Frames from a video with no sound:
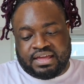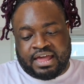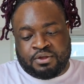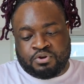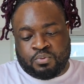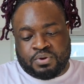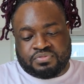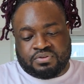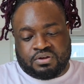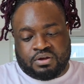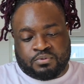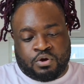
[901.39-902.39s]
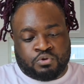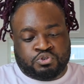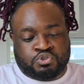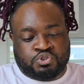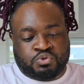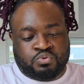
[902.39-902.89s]
I don't know what the
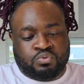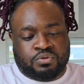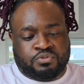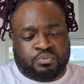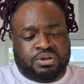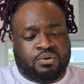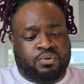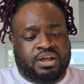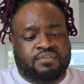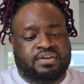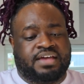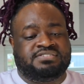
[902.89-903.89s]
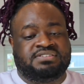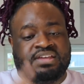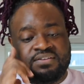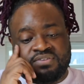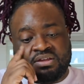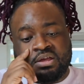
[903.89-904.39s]
Culture 2 or 3 or whatever has
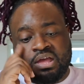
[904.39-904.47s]
given.